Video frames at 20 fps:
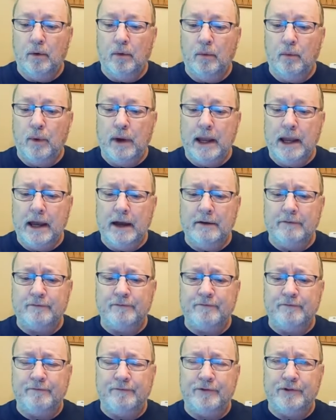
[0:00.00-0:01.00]
we
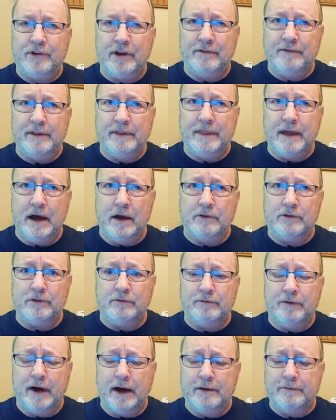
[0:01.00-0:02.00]
have seven thousand
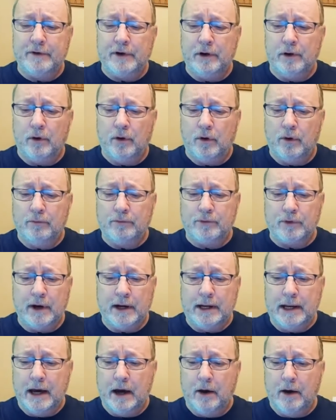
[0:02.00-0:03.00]
five hundred homes
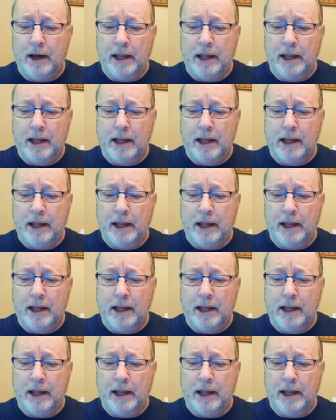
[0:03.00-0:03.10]
right now,